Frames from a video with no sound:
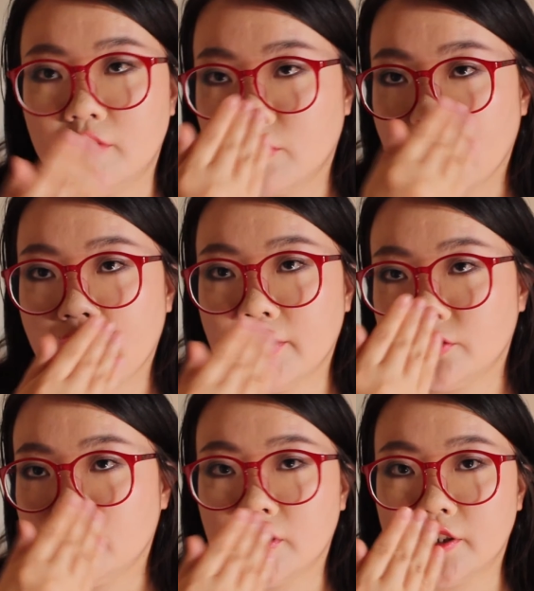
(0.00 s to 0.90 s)
when
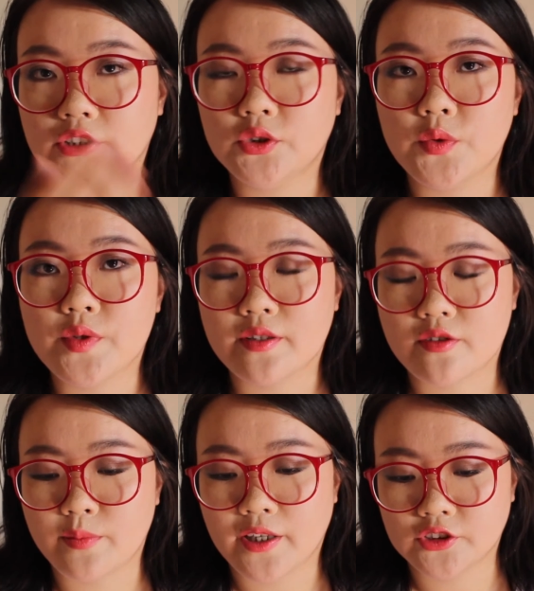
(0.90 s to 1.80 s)
I used the
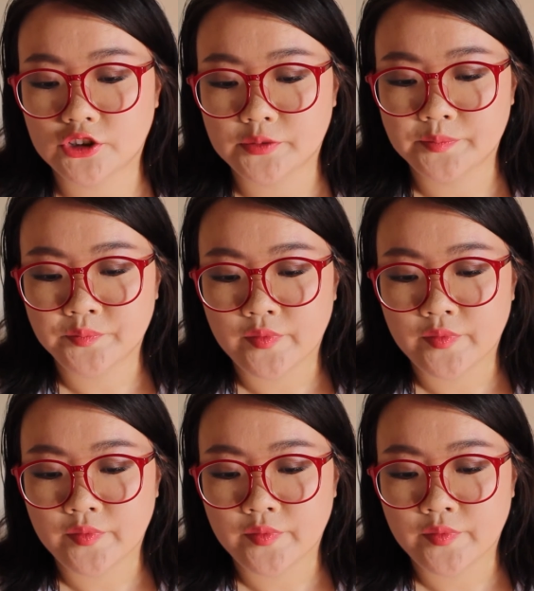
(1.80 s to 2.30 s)
sponge.